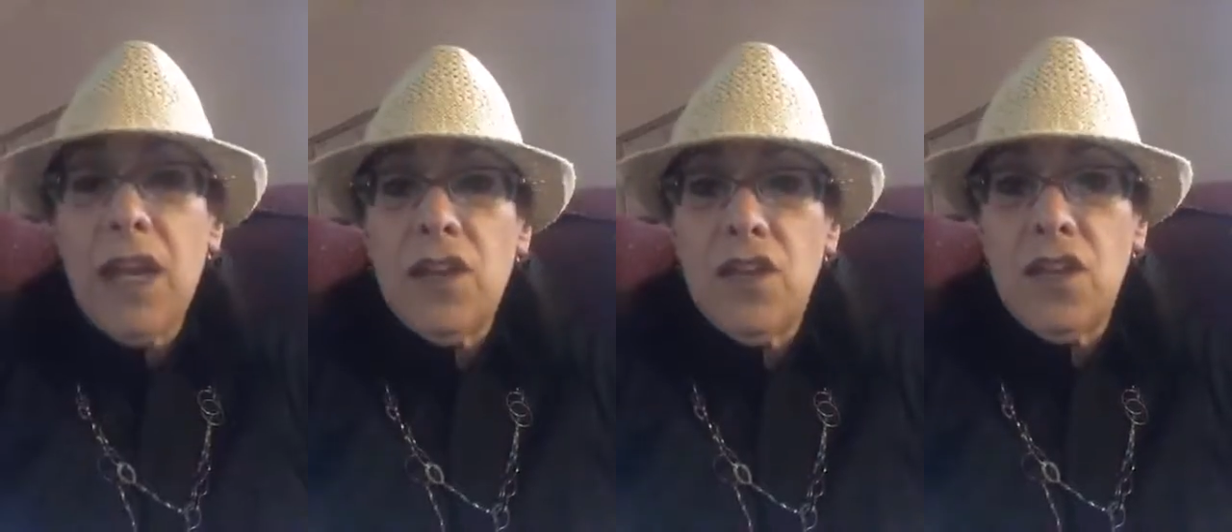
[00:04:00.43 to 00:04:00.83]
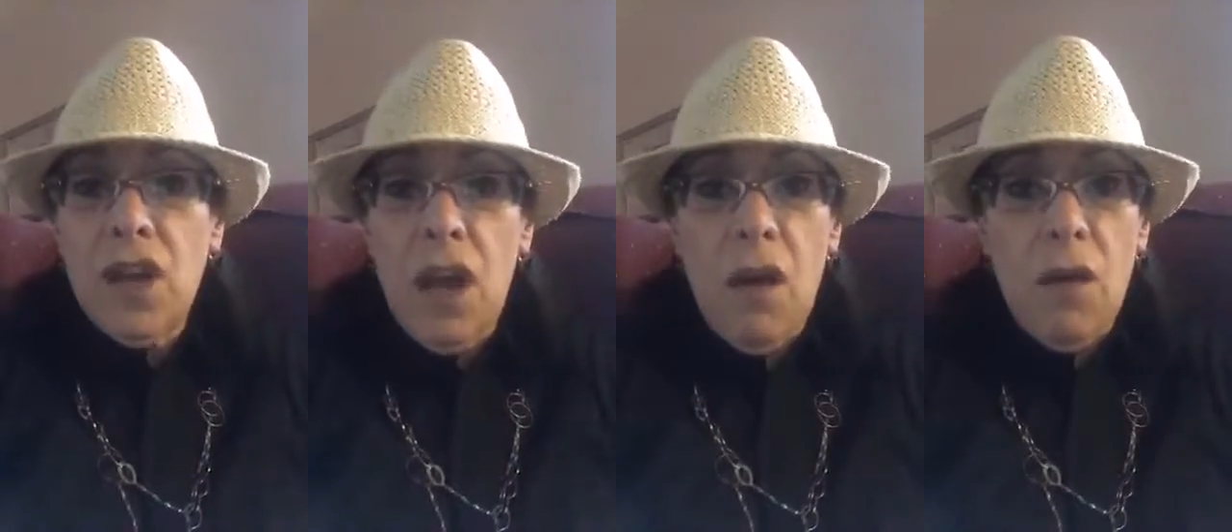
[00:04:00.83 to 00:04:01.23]

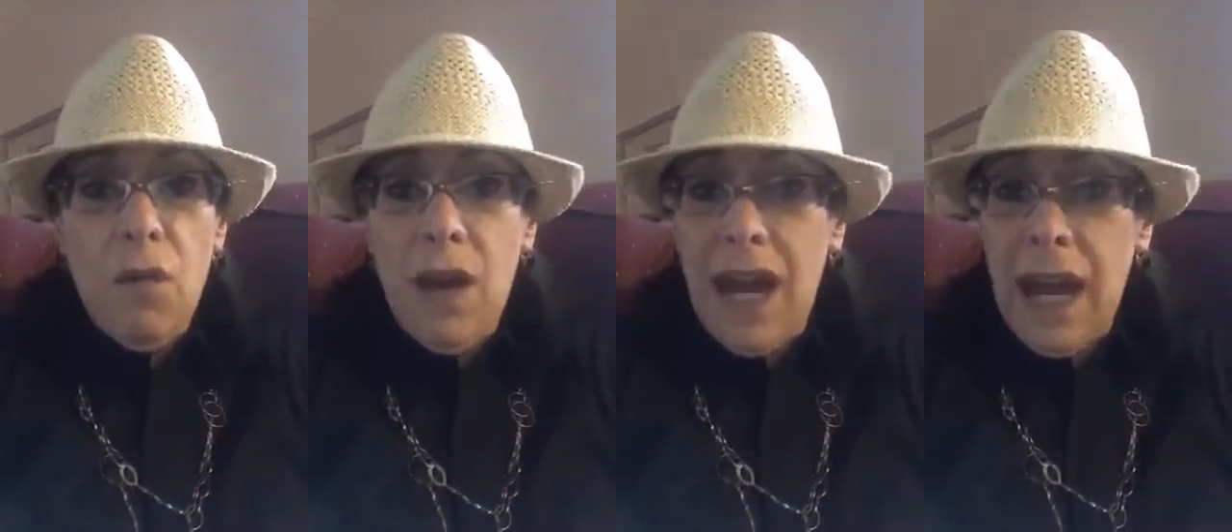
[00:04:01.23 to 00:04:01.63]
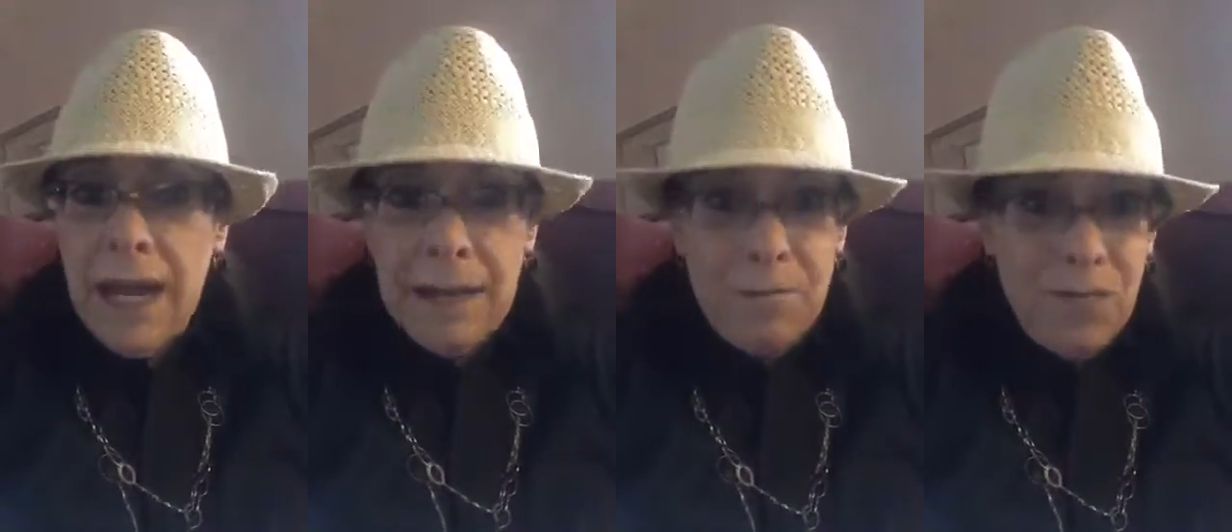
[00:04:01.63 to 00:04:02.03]
So
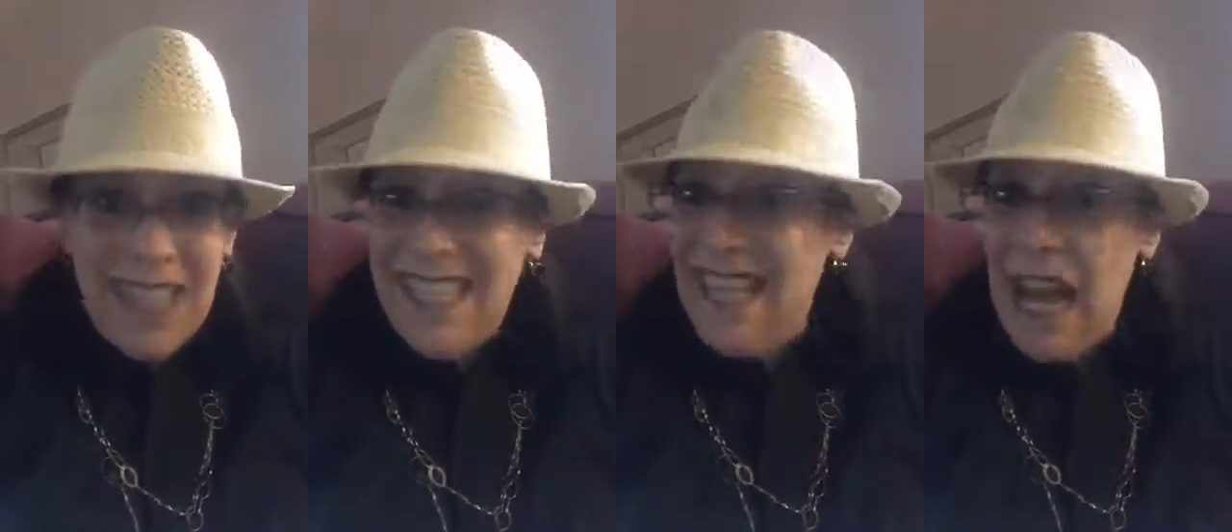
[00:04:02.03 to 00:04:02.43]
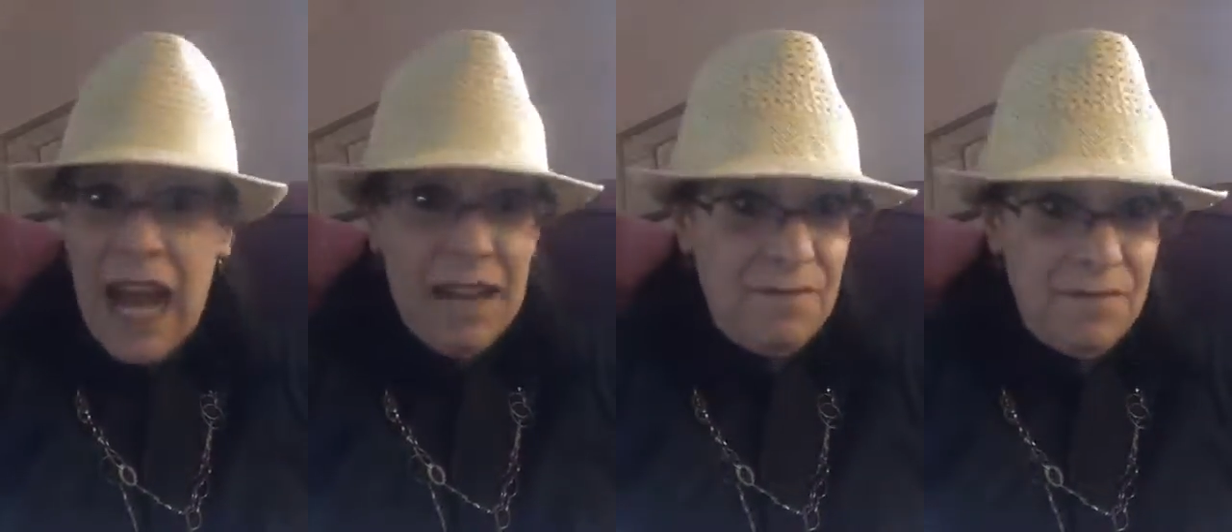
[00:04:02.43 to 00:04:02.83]
I did
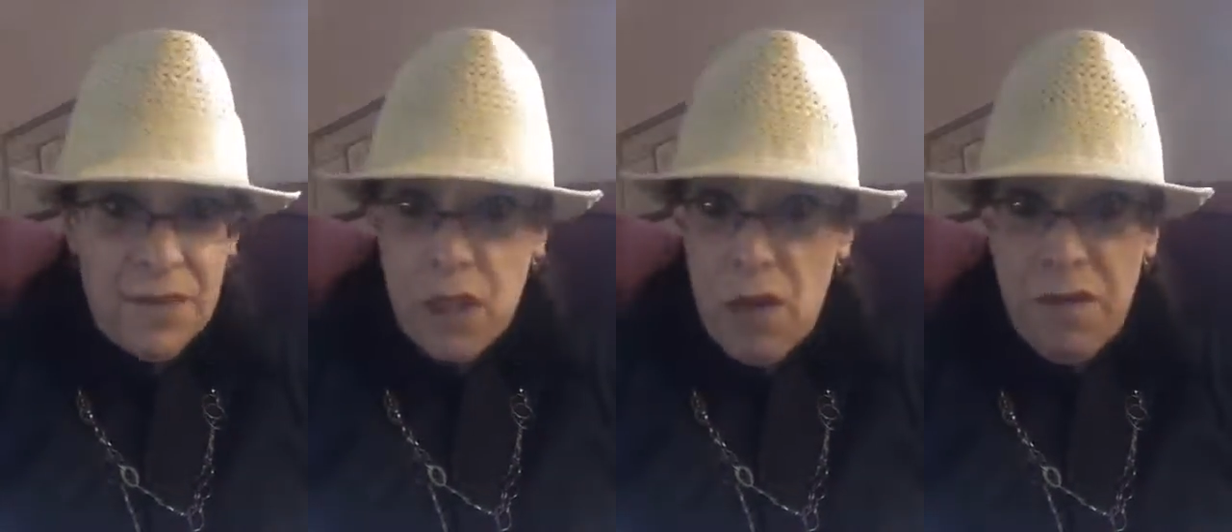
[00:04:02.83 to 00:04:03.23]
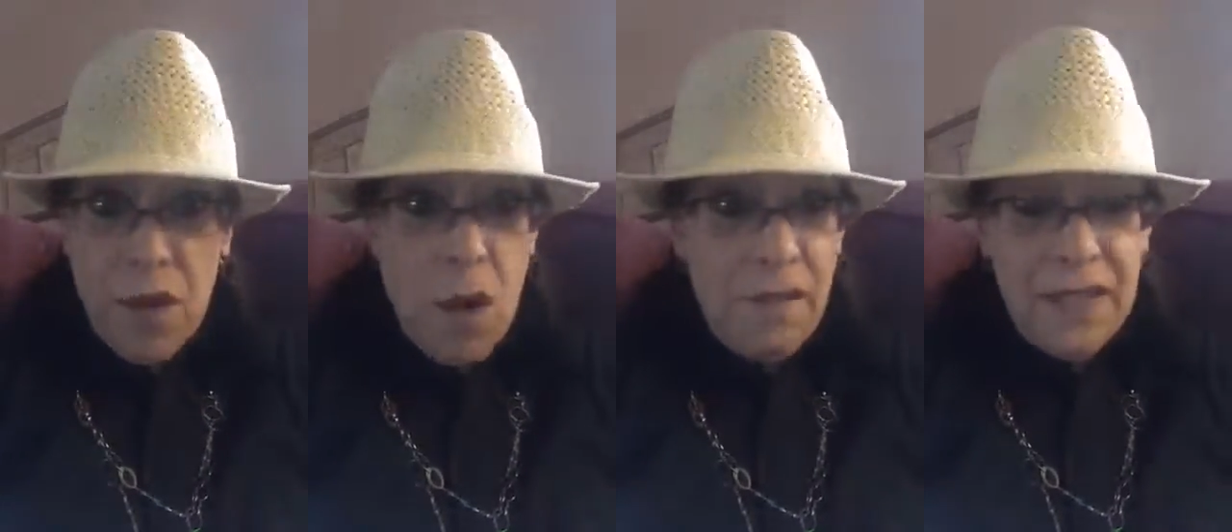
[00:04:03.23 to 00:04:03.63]
not go for
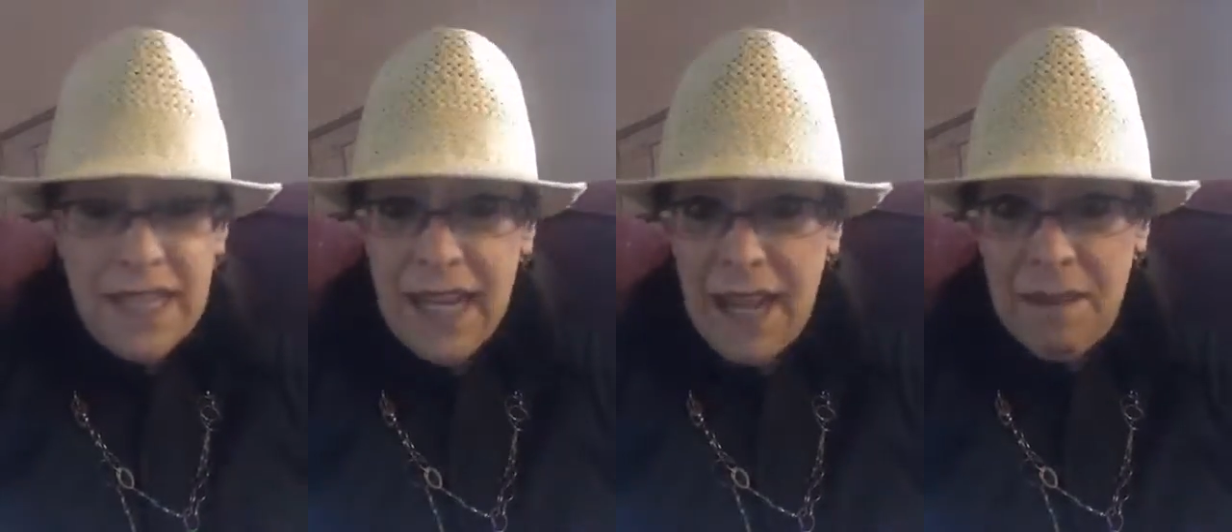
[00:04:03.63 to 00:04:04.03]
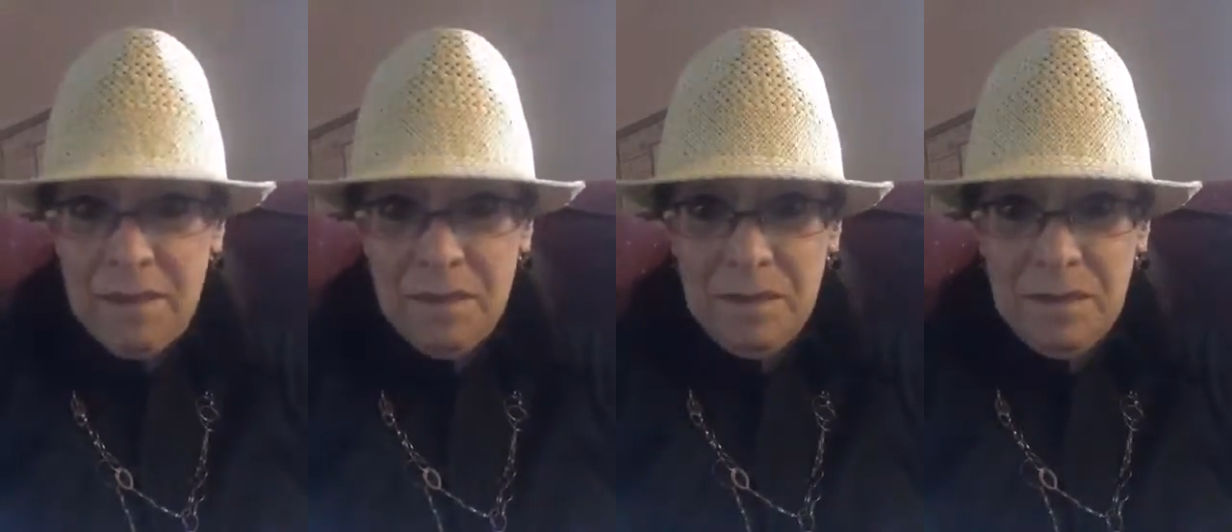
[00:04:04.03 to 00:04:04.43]
coffee today.
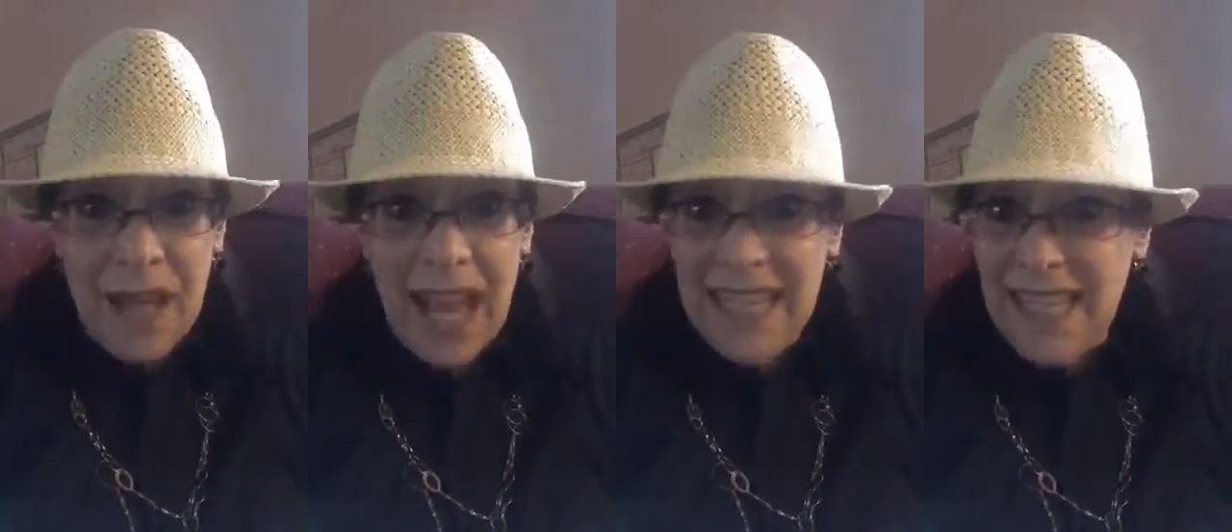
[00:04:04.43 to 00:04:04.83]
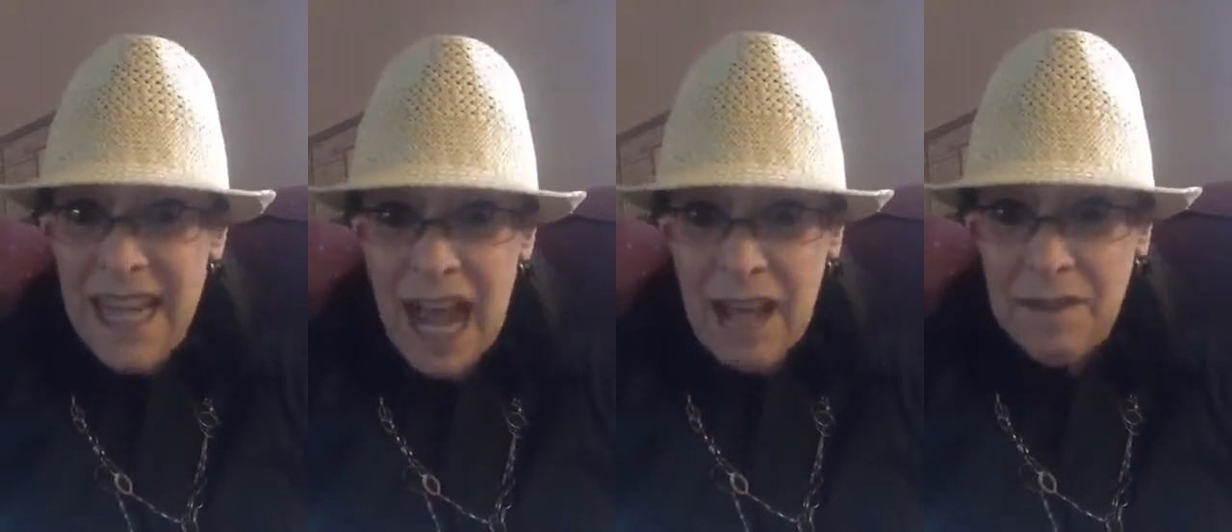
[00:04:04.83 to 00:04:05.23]
I did
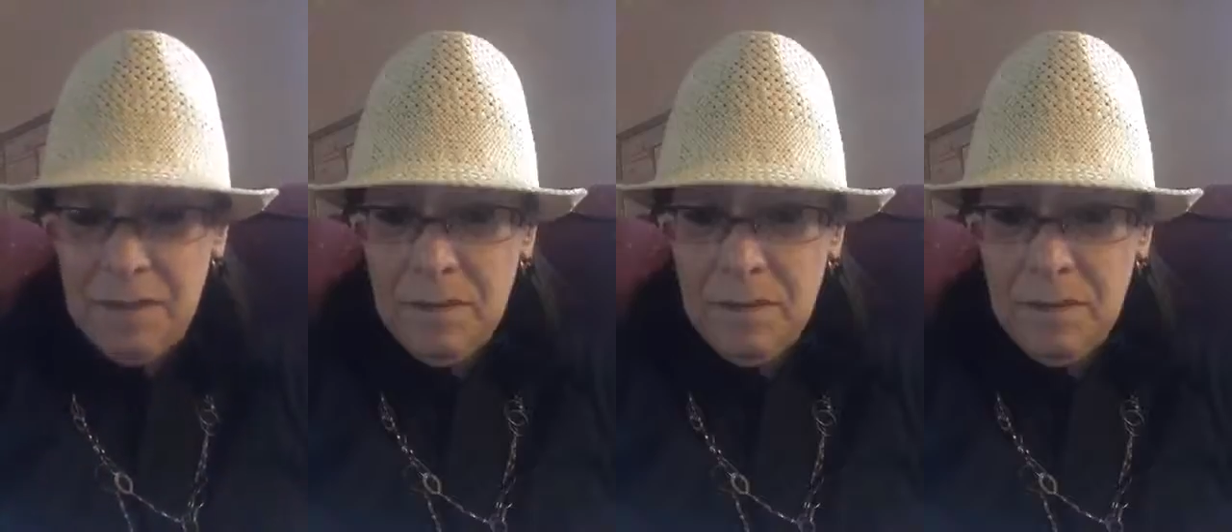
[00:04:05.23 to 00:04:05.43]
not.